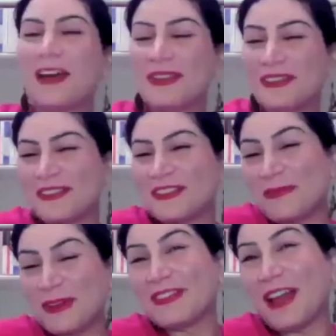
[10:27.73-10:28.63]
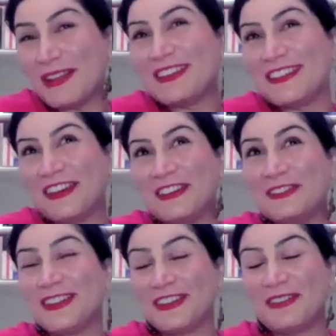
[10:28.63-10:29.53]
mean, so I mean, you know, you
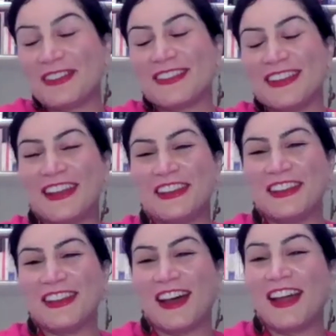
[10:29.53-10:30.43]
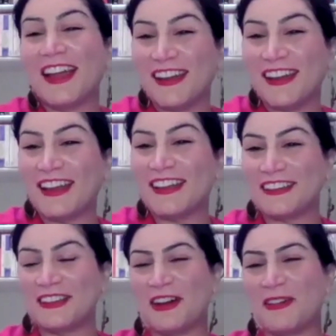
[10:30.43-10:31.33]
did obviously, and, and I and
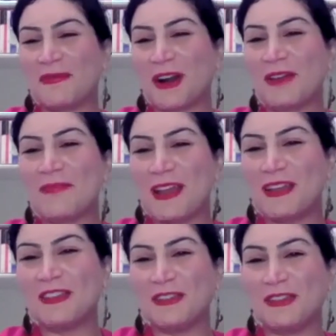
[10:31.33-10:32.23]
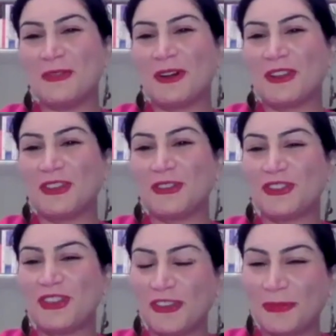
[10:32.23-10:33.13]
I uh, when I met you, you were you
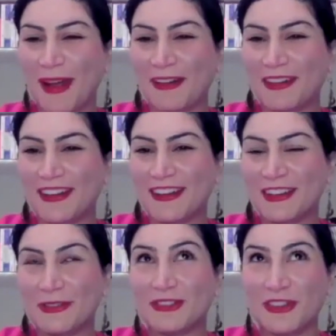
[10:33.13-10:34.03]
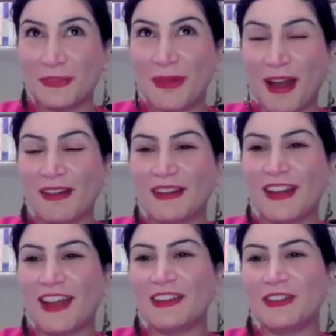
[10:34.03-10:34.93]
just married, you were just married,
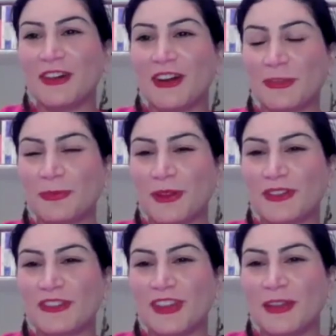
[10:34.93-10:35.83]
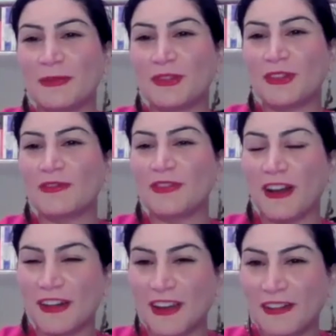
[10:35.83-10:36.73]
and your husband seemed
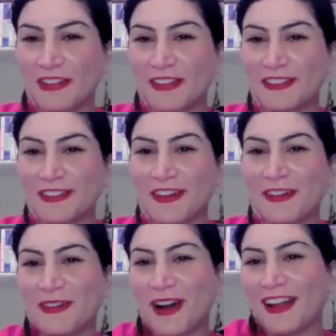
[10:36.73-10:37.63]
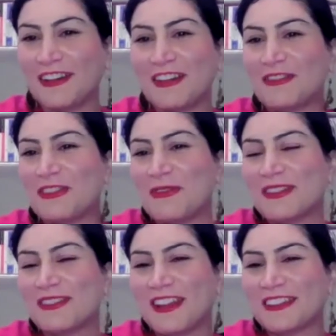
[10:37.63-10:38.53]
very lovely. So I don't know if you want
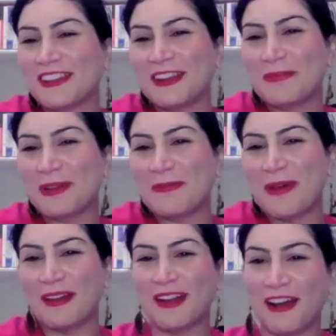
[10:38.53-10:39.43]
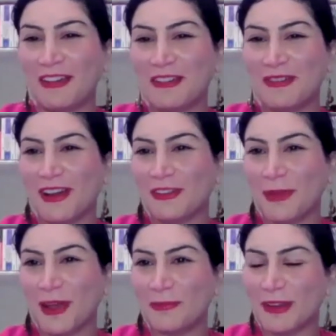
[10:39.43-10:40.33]
to tell us a little bit about how you guys
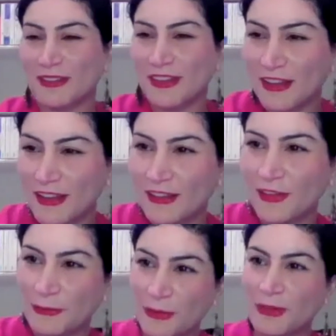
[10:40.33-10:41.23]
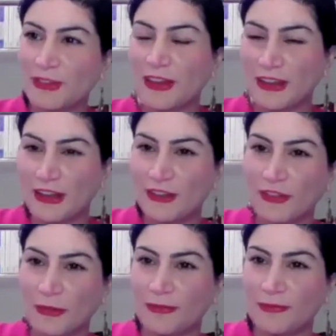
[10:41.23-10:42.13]
met, because if I'm not mistaken, he's
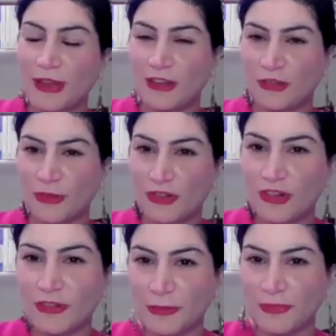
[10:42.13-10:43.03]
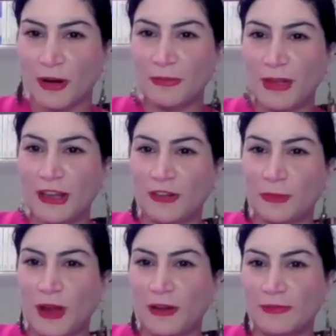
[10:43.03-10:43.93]
from he's originally from Armenia as
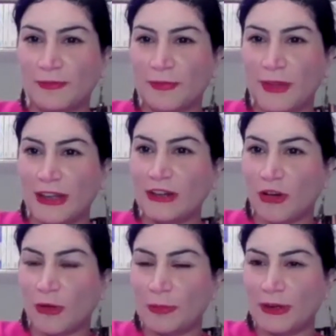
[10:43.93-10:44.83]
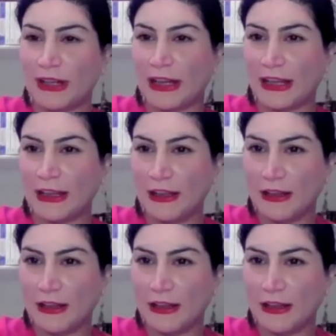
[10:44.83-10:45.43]
well. He didn't grow he up in LA.